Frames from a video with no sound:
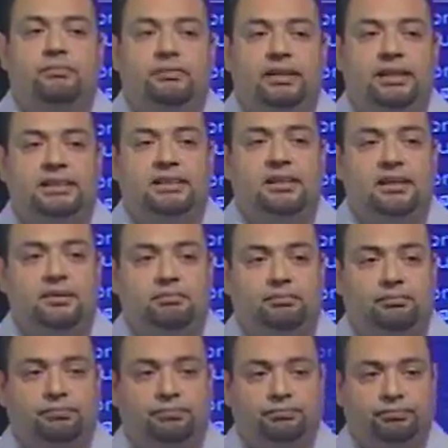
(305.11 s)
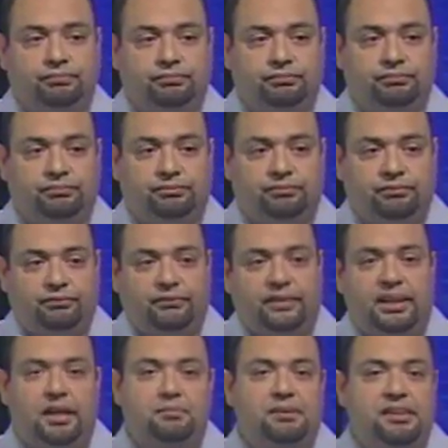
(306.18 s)
Next slide.
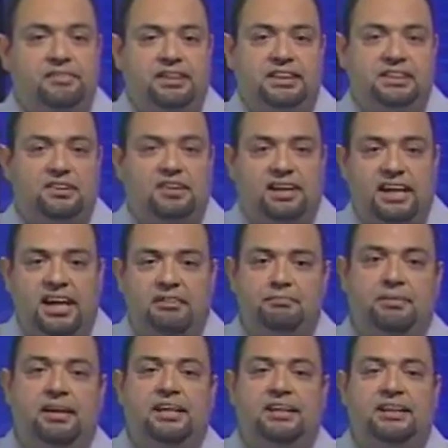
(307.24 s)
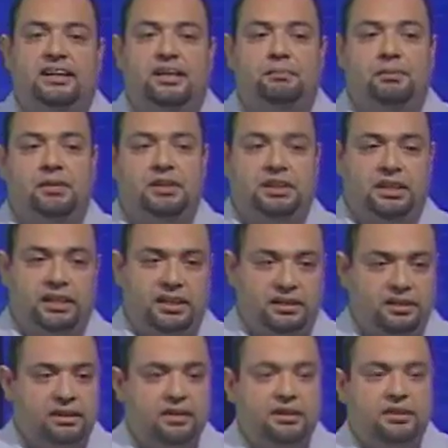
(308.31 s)
And I believe that's all I have, Mike, and I
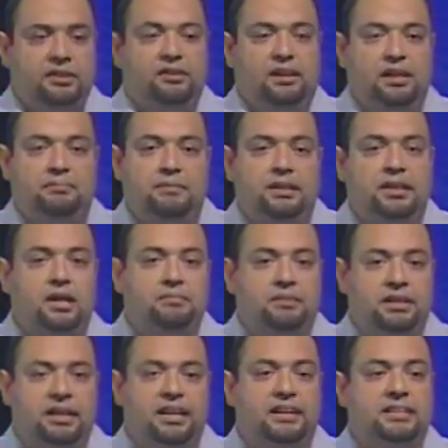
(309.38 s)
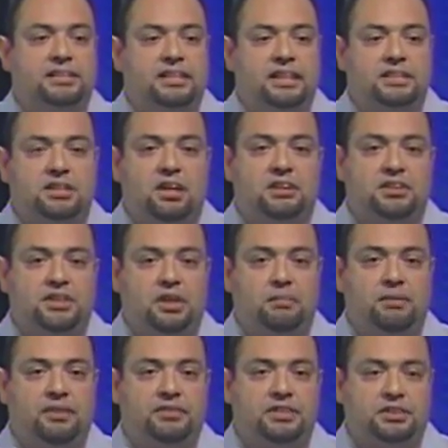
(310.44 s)
appreciate you letting me come today and talk to you all
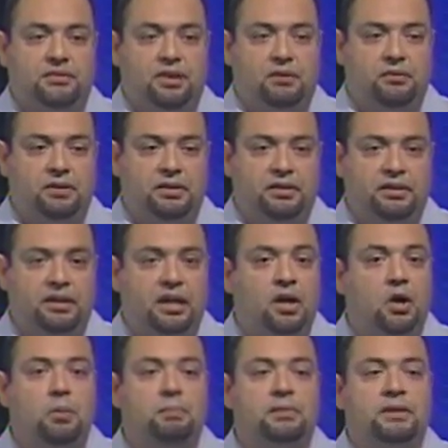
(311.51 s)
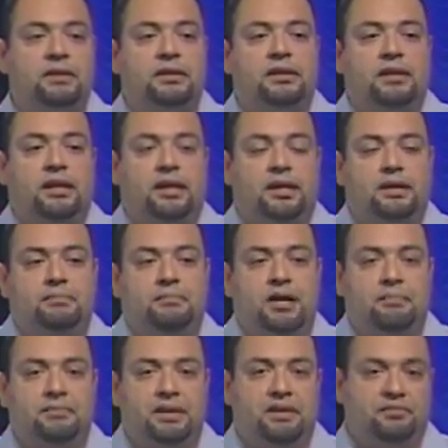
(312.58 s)
about this groundwater, and I hope
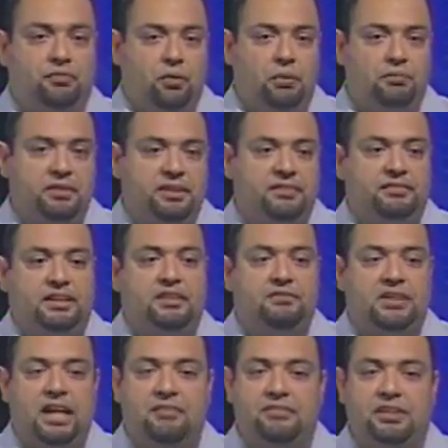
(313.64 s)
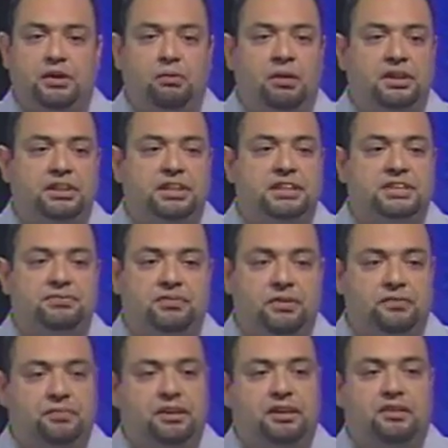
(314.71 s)
I've been informative, and if you have any questions,
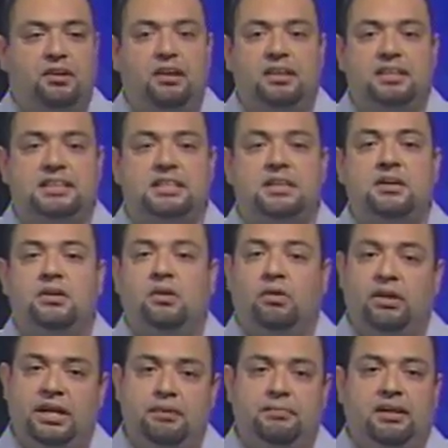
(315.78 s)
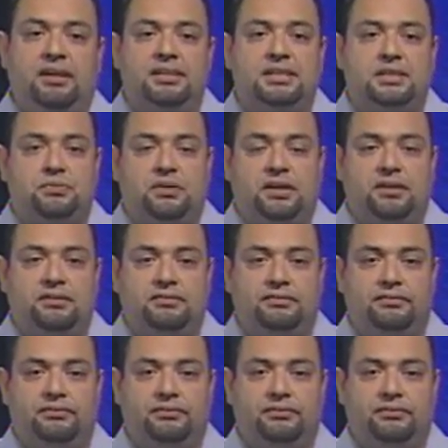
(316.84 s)
feel free to call us or email us as well.